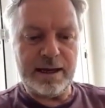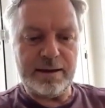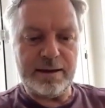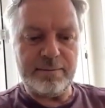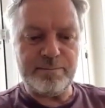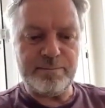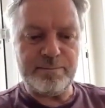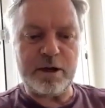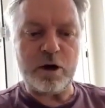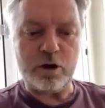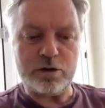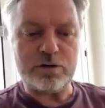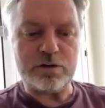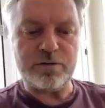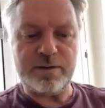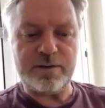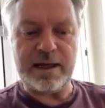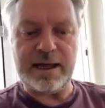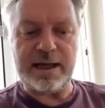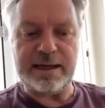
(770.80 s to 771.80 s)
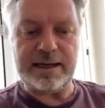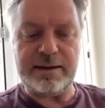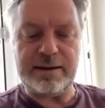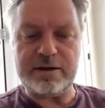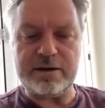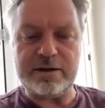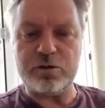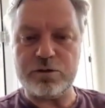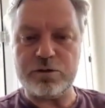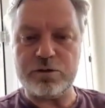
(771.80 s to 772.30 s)
because of that, it
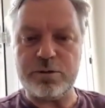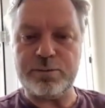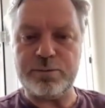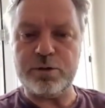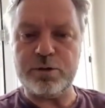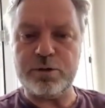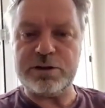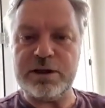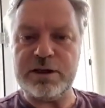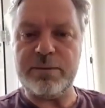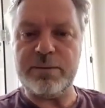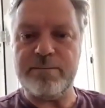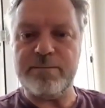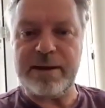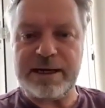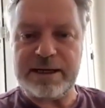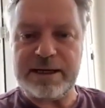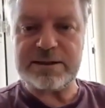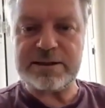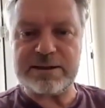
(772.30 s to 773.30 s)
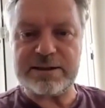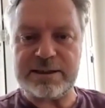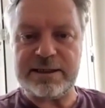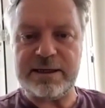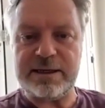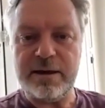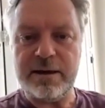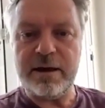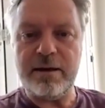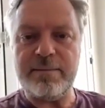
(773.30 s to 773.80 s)
is also putting amazing
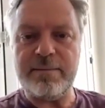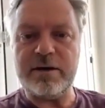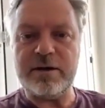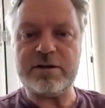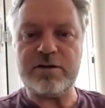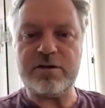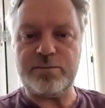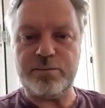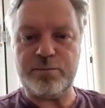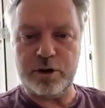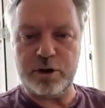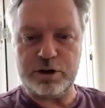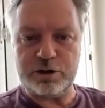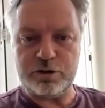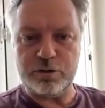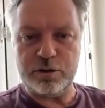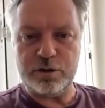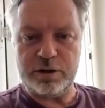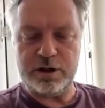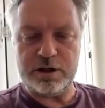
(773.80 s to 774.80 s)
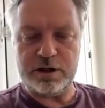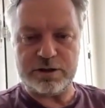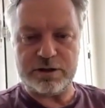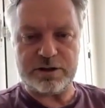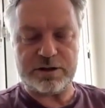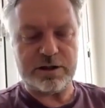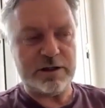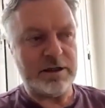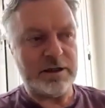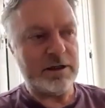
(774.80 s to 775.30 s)
amounts of pressure on
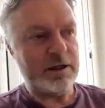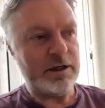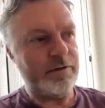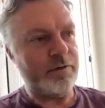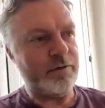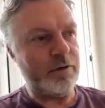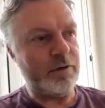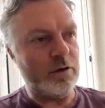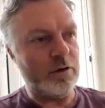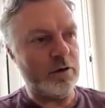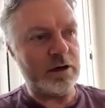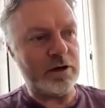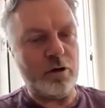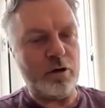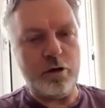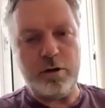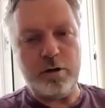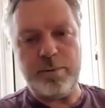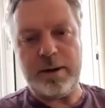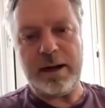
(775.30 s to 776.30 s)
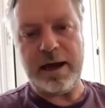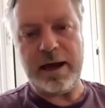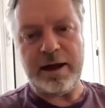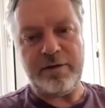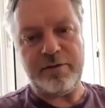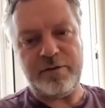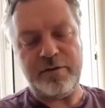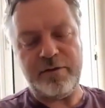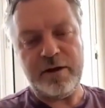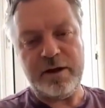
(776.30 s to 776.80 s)
us. If you look at
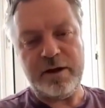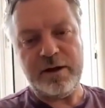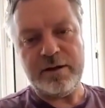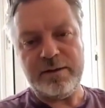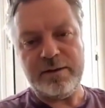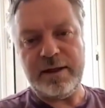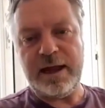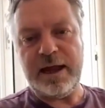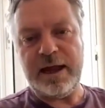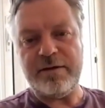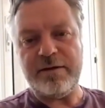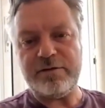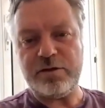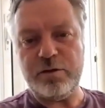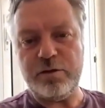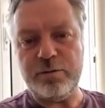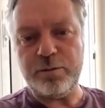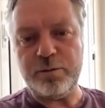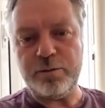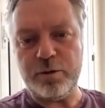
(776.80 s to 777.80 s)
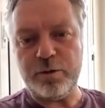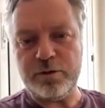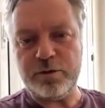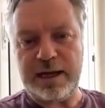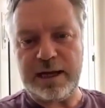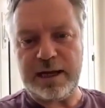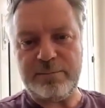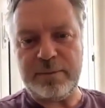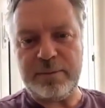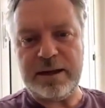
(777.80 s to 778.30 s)
Herbalife, they have
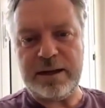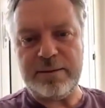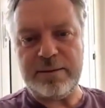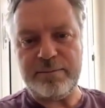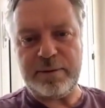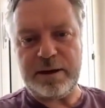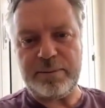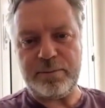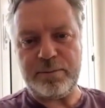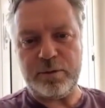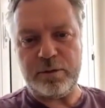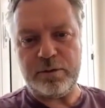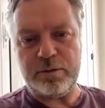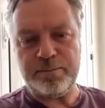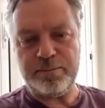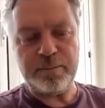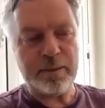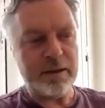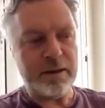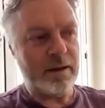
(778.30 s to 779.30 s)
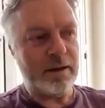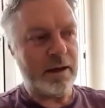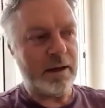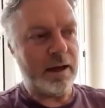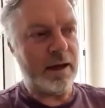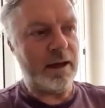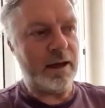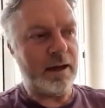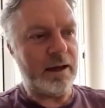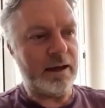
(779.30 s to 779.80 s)
2.8 million people
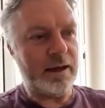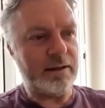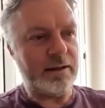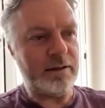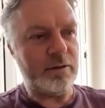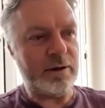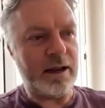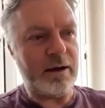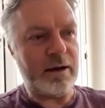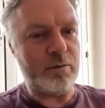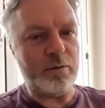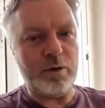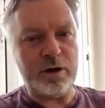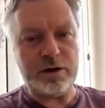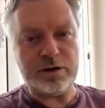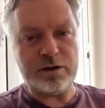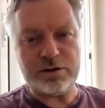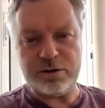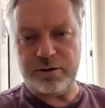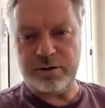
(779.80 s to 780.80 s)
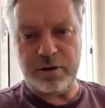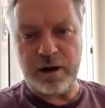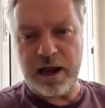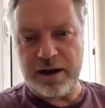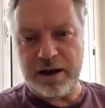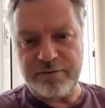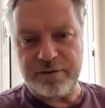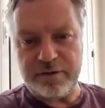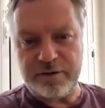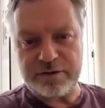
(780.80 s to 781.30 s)
in their network, so they're
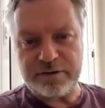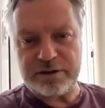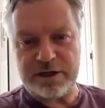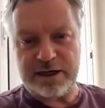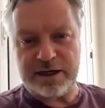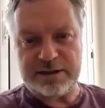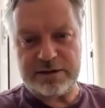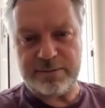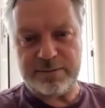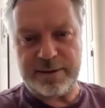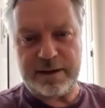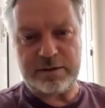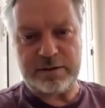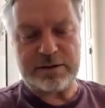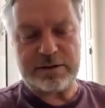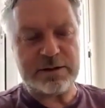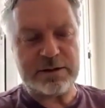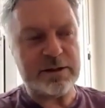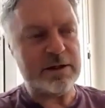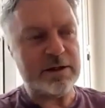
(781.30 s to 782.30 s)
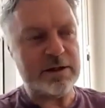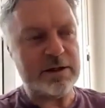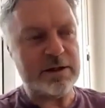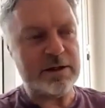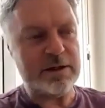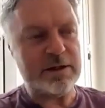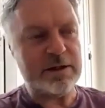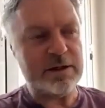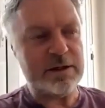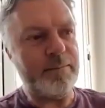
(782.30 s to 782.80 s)
half our size about.
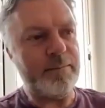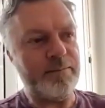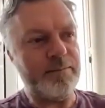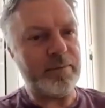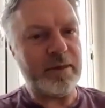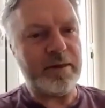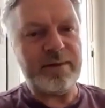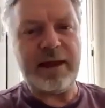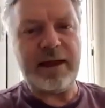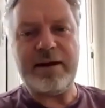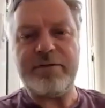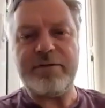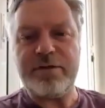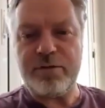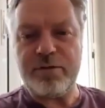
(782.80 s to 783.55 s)
They have